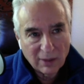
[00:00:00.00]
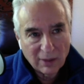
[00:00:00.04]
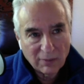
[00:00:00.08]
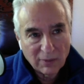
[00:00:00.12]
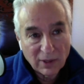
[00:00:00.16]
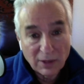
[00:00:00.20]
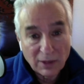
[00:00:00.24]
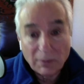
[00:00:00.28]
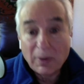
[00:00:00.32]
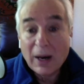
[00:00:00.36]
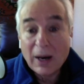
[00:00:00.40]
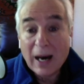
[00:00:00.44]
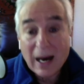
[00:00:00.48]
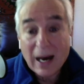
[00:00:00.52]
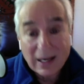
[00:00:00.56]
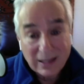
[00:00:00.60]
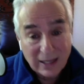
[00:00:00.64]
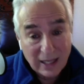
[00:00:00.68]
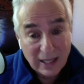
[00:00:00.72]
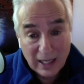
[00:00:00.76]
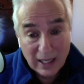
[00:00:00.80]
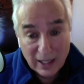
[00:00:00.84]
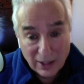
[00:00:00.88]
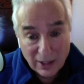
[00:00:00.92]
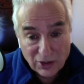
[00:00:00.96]
the
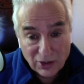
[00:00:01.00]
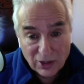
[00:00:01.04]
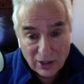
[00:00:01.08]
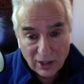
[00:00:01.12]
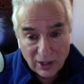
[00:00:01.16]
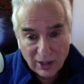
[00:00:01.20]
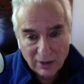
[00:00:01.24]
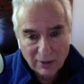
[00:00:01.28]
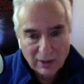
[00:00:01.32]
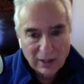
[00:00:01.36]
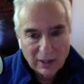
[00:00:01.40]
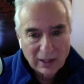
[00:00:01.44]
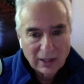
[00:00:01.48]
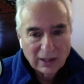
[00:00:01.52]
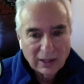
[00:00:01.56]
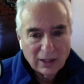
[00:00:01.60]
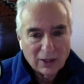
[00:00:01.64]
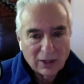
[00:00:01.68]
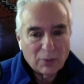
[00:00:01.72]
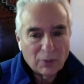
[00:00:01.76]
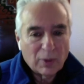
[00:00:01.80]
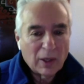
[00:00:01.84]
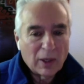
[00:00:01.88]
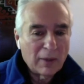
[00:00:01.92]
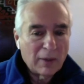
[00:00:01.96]
podcast.
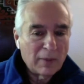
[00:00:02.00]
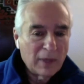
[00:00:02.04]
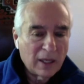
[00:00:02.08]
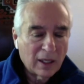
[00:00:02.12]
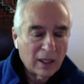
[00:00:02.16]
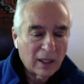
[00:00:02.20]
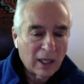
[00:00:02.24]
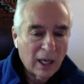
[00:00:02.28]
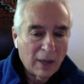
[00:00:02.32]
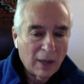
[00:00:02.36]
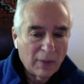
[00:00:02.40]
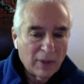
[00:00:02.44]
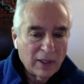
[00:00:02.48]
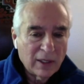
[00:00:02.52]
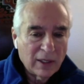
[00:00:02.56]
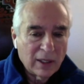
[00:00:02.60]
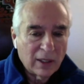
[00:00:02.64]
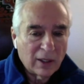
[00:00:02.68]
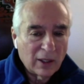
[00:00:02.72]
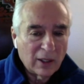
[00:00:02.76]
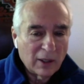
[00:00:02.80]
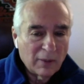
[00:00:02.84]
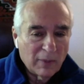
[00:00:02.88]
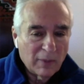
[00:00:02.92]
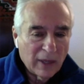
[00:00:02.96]
There'll probably be a
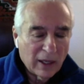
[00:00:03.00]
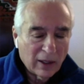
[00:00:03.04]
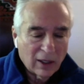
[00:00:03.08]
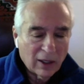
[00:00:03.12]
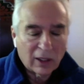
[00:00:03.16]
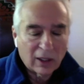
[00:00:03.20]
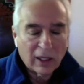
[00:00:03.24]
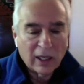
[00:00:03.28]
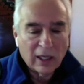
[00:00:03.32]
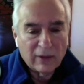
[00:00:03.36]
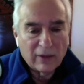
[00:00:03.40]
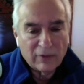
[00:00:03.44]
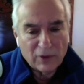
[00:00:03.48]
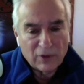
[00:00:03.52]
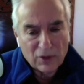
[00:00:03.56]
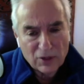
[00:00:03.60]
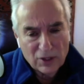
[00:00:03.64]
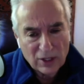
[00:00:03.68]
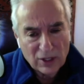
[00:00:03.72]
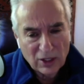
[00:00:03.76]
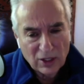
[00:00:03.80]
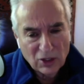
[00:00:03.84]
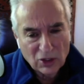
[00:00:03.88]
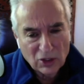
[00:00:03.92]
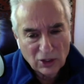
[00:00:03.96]
commentary about our
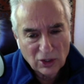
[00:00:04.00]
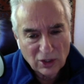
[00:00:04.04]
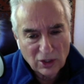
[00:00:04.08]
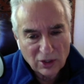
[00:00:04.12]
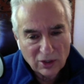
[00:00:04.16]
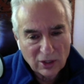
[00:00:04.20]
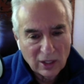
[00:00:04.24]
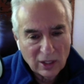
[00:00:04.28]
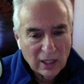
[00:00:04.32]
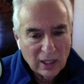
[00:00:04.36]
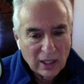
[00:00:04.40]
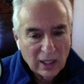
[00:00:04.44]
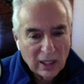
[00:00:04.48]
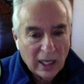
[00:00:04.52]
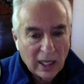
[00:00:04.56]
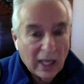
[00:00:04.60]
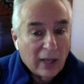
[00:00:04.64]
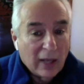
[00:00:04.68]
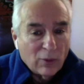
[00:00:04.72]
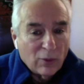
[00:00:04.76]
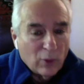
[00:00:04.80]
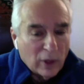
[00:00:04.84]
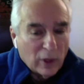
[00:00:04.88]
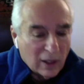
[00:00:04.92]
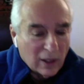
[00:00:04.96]
conversations.
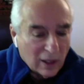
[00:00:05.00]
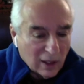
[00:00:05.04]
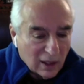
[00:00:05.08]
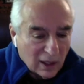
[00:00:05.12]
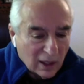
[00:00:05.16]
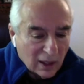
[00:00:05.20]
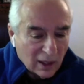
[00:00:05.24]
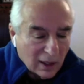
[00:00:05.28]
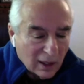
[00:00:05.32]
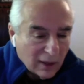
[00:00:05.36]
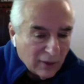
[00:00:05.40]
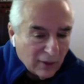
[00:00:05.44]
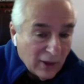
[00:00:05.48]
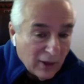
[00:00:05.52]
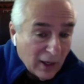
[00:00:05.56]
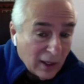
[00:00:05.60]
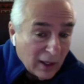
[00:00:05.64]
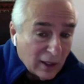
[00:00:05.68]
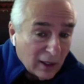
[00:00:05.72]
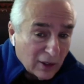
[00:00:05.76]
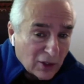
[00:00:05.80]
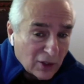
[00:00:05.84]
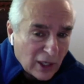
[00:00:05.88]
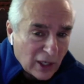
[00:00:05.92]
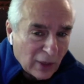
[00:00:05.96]
And one of the little
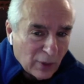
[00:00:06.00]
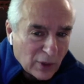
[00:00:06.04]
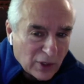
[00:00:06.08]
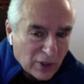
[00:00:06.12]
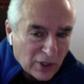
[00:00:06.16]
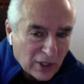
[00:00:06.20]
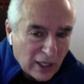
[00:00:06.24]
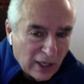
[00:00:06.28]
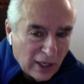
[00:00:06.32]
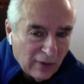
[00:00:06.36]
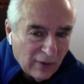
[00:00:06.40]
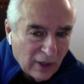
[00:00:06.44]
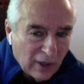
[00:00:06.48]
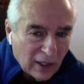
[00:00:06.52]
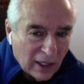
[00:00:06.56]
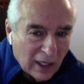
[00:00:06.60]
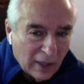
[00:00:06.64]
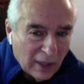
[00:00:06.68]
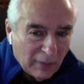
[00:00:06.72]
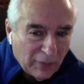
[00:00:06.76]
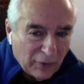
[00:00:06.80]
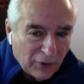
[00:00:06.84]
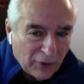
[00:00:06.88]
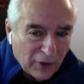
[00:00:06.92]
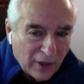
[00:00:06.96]
nuggets I was saving
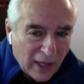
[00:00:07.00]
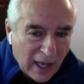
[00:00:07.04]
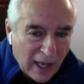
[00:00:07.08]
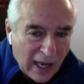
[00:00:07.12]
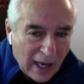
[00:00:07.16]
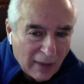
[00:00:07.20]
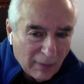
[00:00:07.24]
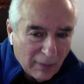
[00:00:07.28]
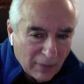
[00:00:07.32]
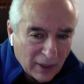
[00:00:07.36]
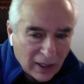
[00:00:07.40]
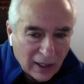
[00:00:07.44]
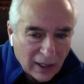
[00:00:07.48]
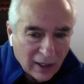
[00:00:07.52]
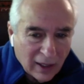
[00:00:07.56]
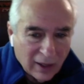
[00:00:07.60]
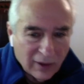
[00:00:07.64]
up for that, but I'll